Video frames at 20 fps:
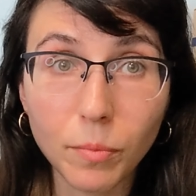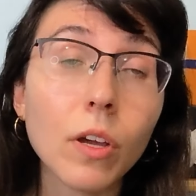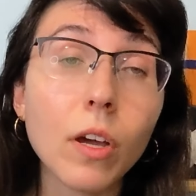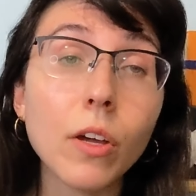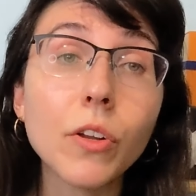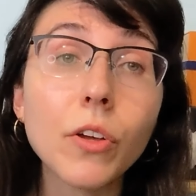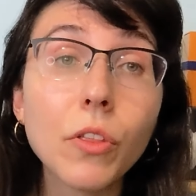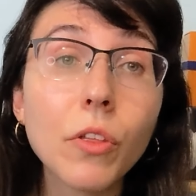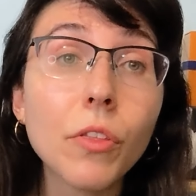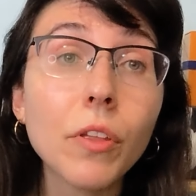
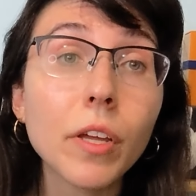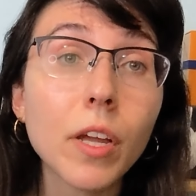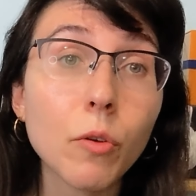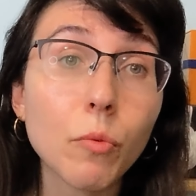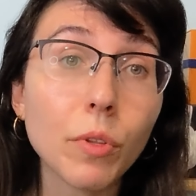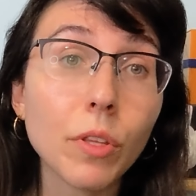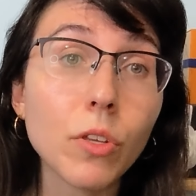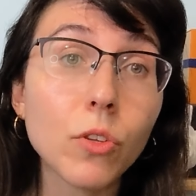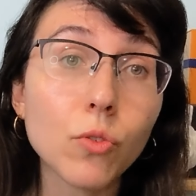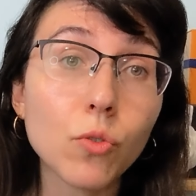Another thing I
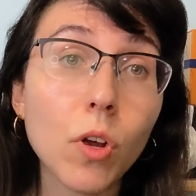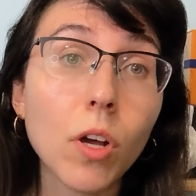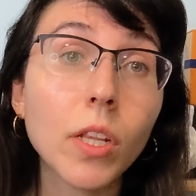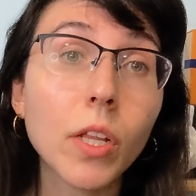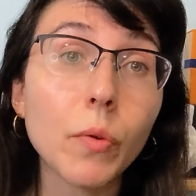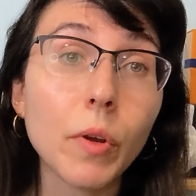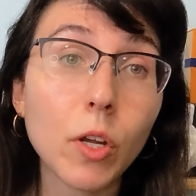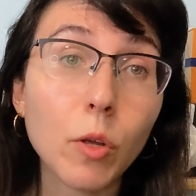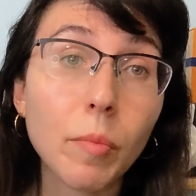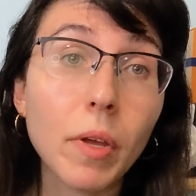really strongly
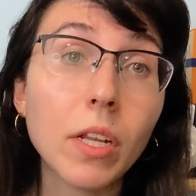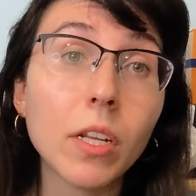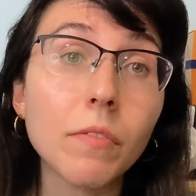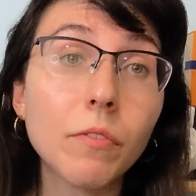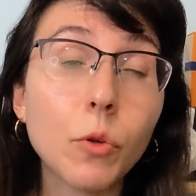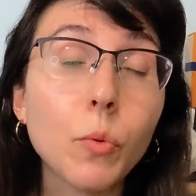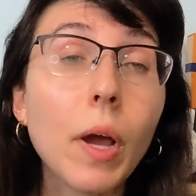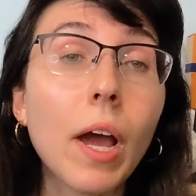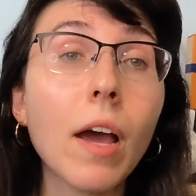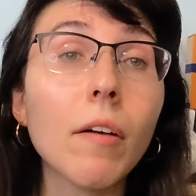recommend if
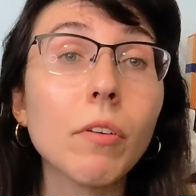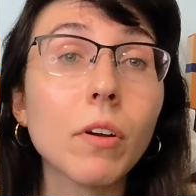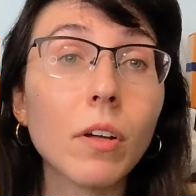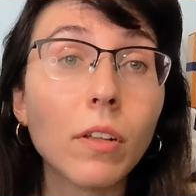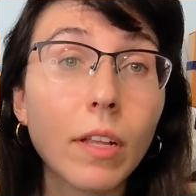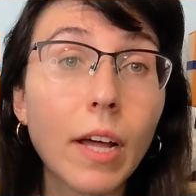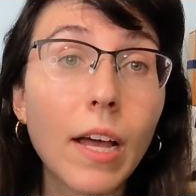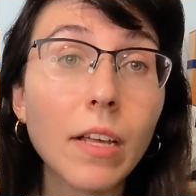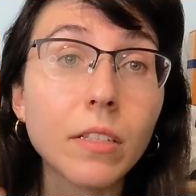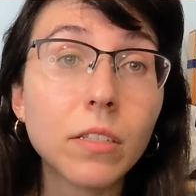you have a
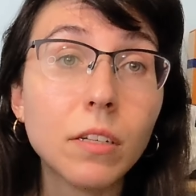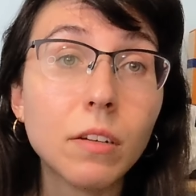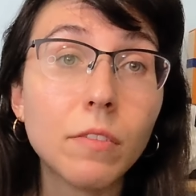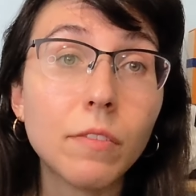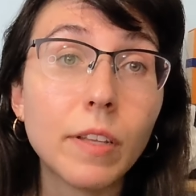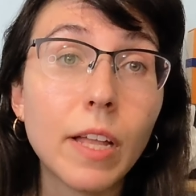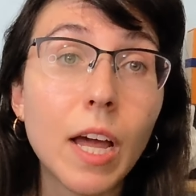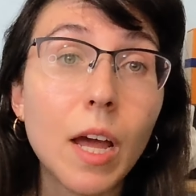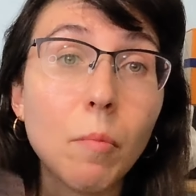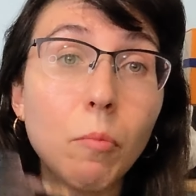classic
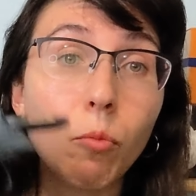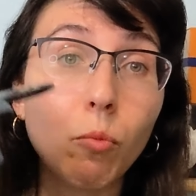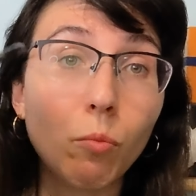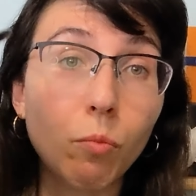flap,